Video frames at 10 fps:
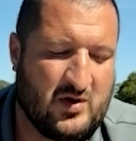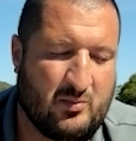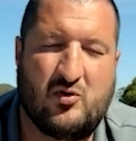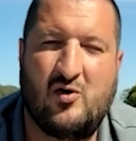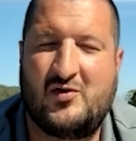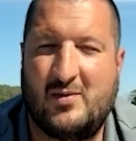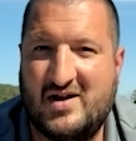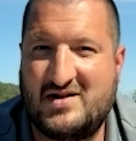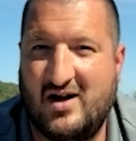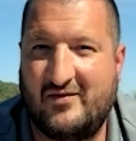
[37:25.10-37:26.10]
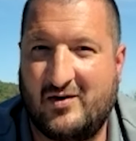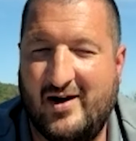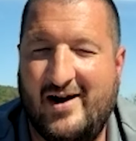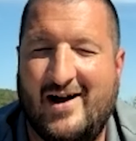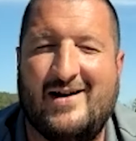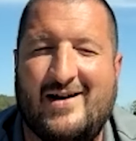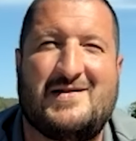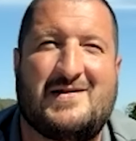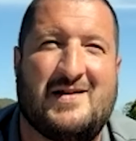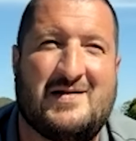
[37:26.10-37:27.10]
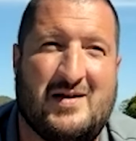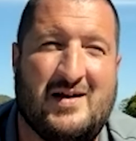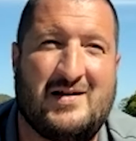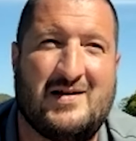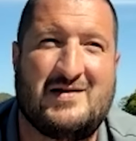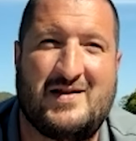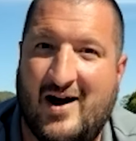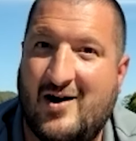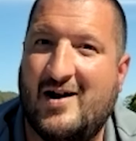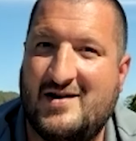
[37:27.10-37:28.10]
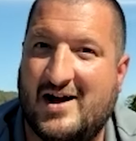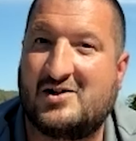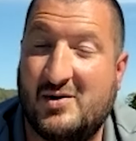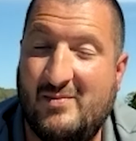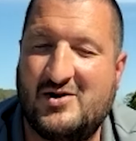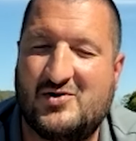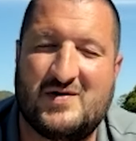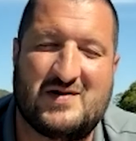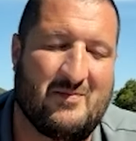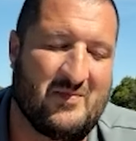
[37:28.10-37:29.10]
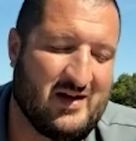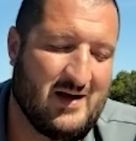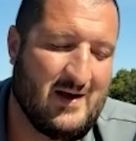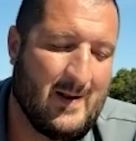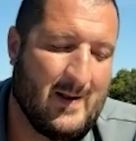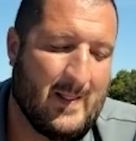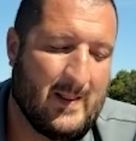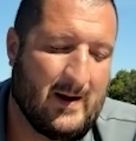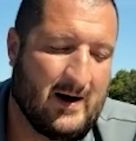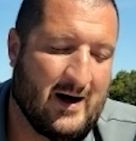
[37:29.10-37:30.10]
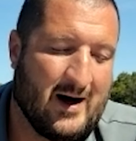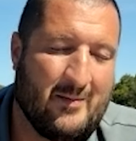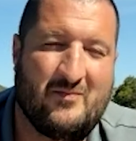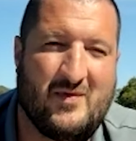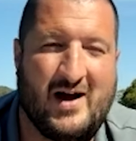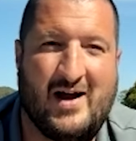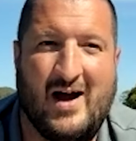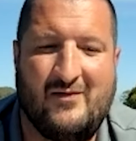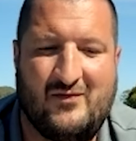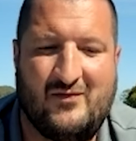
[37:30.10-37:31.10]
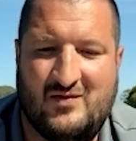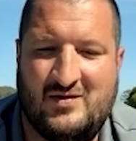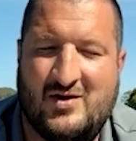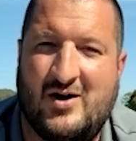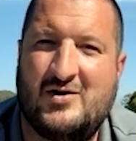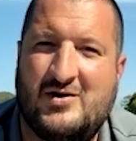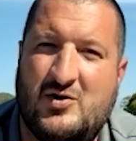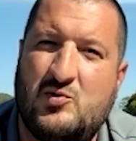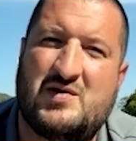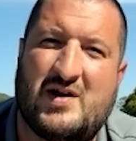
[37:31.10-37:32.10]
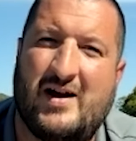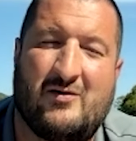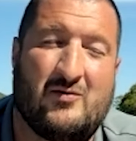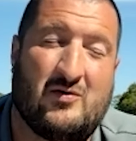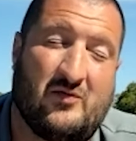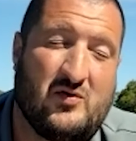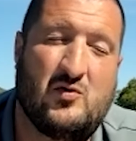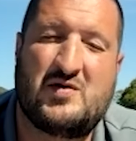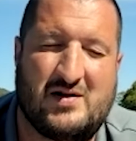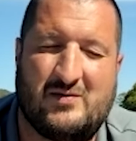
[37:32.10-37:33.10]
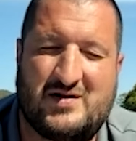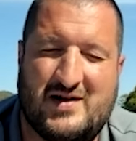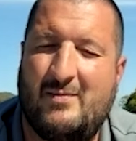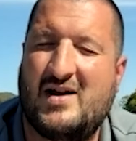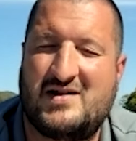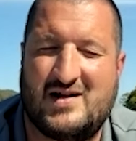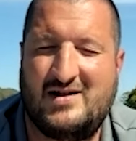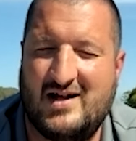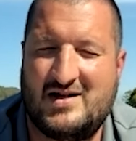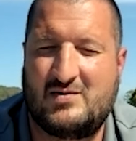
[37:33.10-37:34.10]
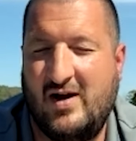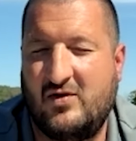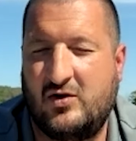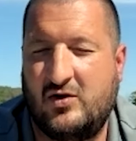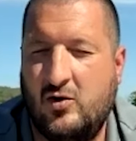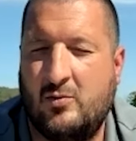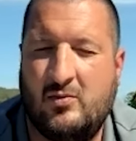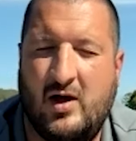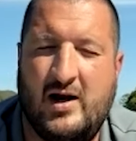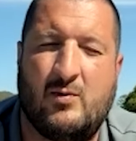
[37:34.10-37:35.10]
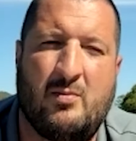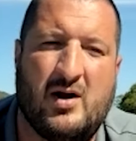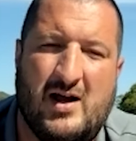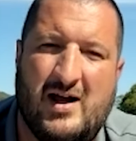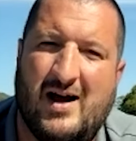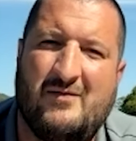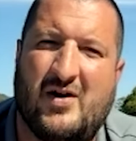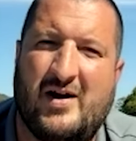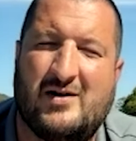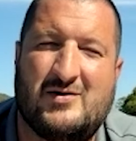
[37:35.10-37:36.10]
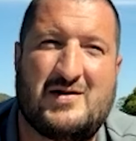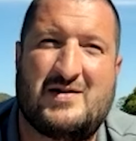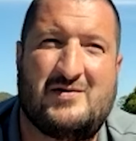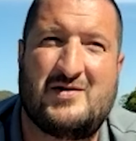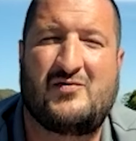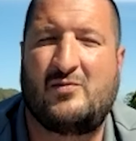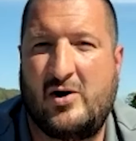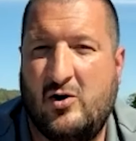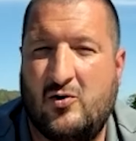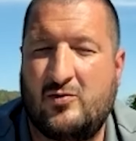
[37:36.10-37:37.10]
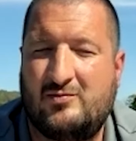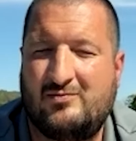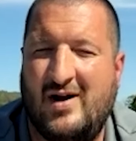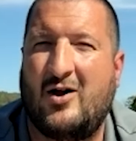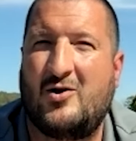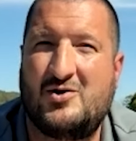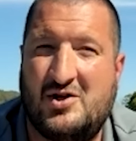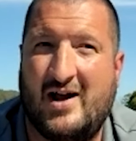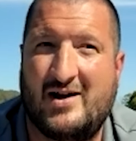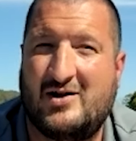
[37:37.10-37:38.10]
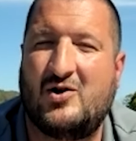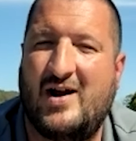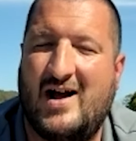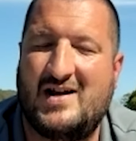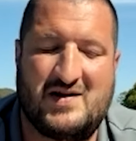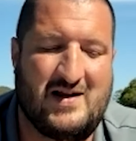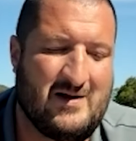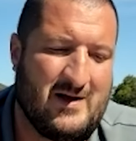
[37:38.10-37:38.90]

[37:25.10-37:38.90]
prove to myself that radon is there and it's actually measuring something. I've done a few side by side tests. We have to do them anyway, but I've done it just for my own knowledge and out of curiosity.